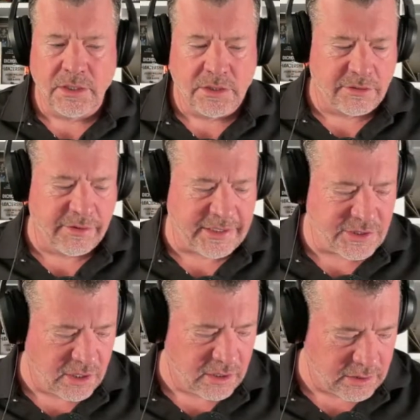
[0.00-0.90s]
It's a great
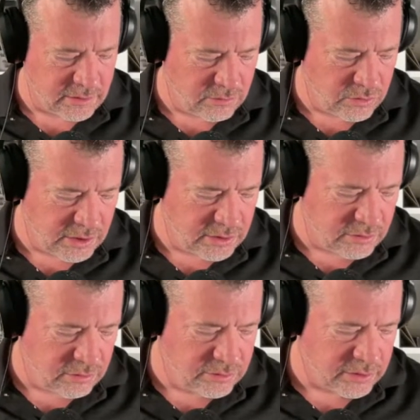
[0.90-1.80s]
song,
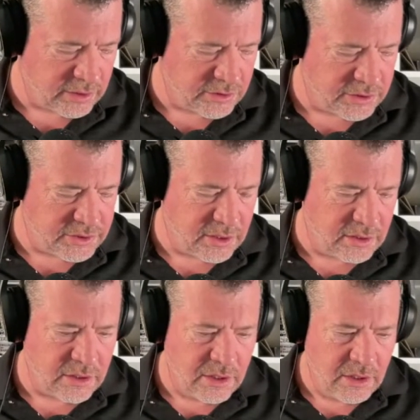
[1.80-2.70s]
older country
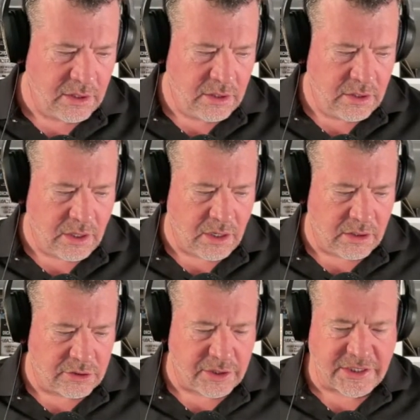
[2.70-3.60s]
song.
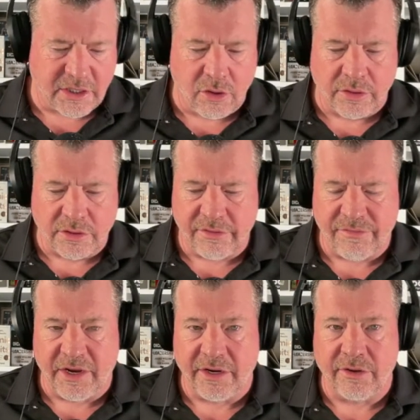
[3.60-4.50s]
Tracy Lawrence. You
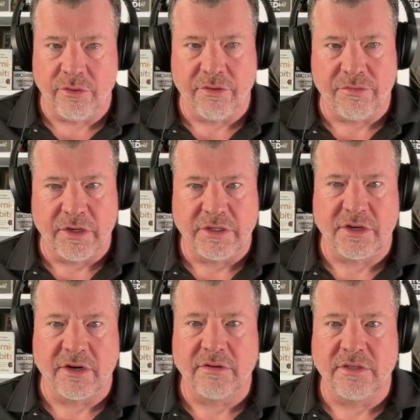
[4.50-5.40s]
find out who your friends
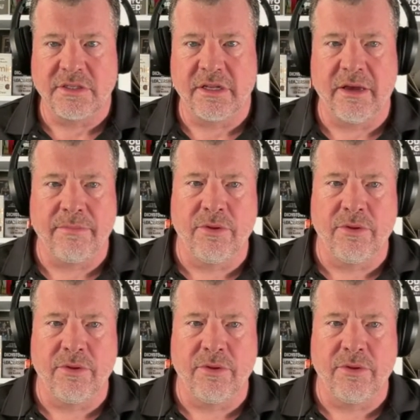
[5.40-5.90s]
are. Listen to that.